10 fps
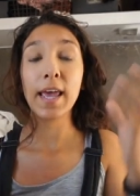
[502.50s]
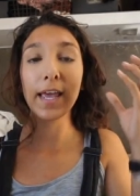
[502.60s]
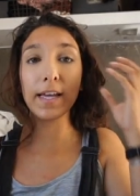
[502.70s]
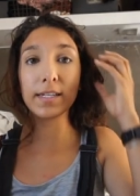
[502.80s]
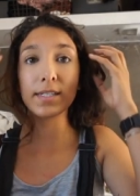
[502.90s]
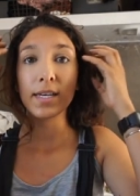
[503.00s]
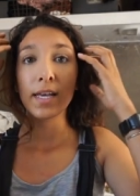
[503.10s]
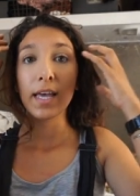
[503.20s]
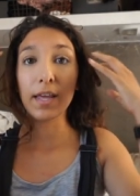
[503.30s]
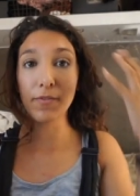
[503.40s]
And
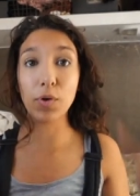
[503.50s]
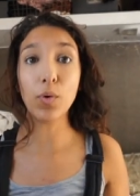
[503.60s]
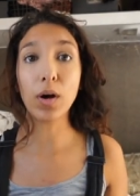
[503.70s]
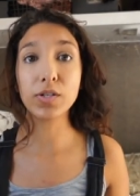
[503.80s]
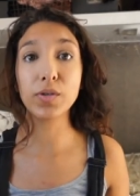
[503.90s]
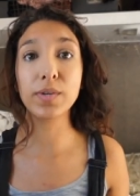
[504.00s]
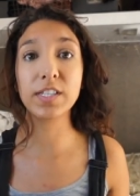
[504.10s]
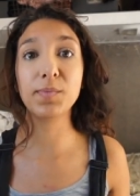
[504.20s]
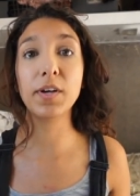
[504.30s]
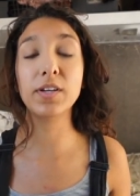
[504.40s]
if you also
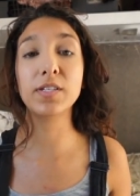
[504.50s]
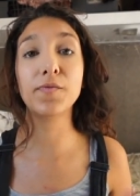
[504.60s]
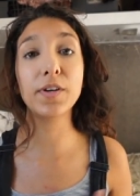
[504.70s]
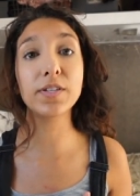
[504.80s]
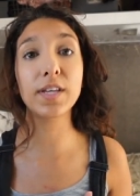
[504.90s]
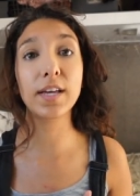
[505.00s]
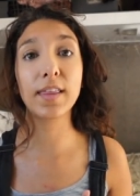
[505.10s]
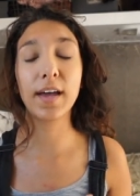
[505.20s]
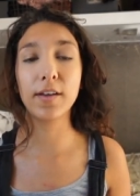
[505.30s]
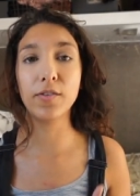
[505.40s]
experience fears like
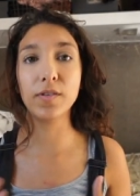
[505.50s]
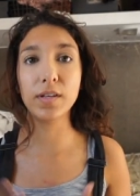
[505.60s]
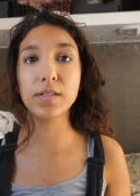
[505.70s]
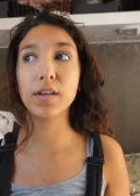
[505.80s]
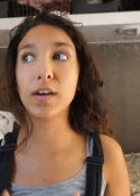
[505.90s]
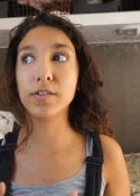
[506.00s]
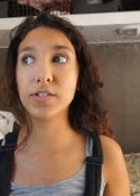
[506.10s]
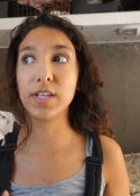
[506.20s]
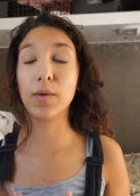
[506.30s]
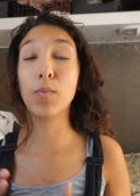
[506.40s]
that, you need to
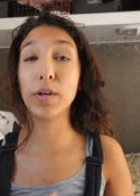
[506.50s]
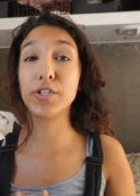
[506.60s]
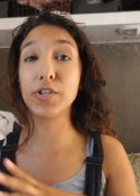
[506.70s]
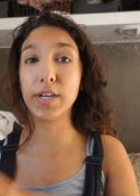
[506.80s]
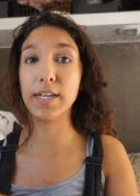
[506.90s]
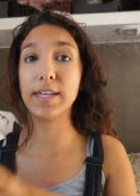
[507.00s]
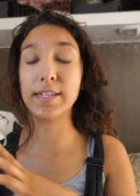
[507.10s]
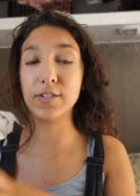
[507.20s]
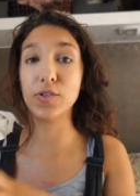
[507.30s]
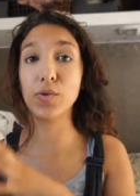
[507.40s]
understand what you're getting
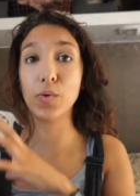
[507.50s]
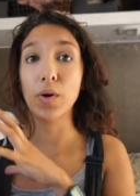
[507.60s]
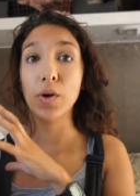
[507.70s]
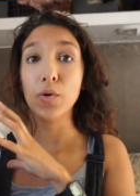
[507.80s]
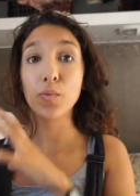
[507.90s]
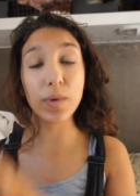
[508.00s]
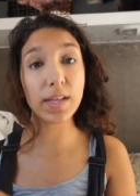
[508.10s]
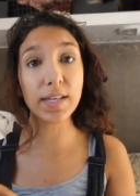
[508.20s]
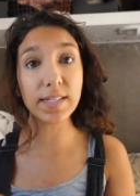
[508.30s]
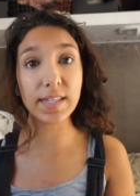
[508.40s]
into
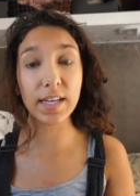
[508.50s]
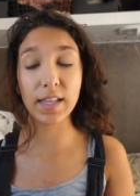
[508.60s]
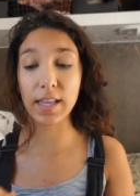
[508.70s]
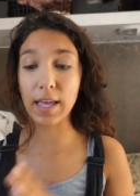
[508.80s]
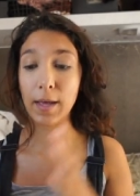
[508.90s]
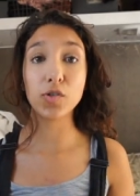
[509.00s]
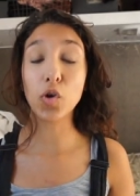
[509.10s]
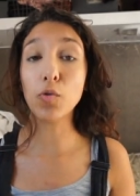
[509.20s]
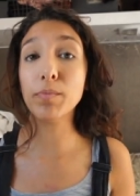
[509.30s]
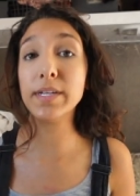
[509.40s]
realistically,
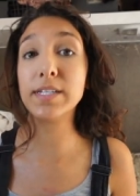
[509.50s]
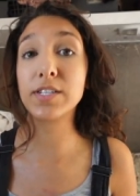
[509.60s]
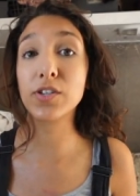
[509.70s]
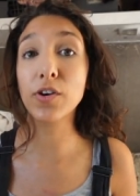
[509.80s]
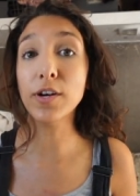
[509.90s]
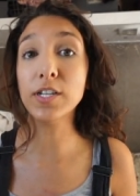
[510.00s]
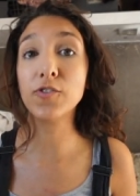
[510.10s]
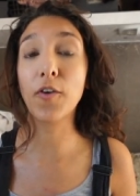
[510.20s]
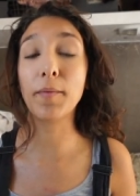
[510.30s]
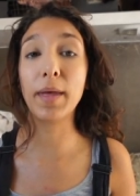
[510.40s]
don't be discouraged from